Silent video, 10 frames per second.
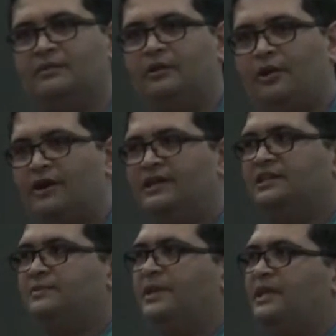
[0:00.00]
a lot
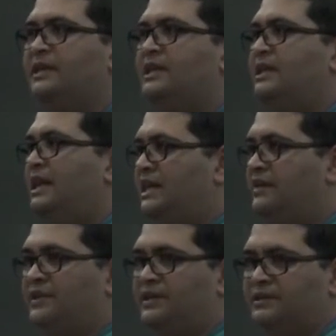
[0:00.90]
less money than
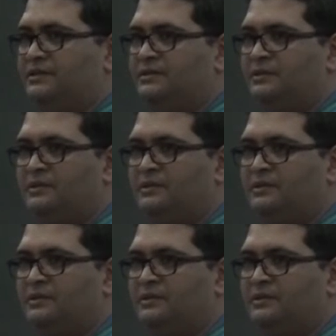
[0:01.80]
anyone else.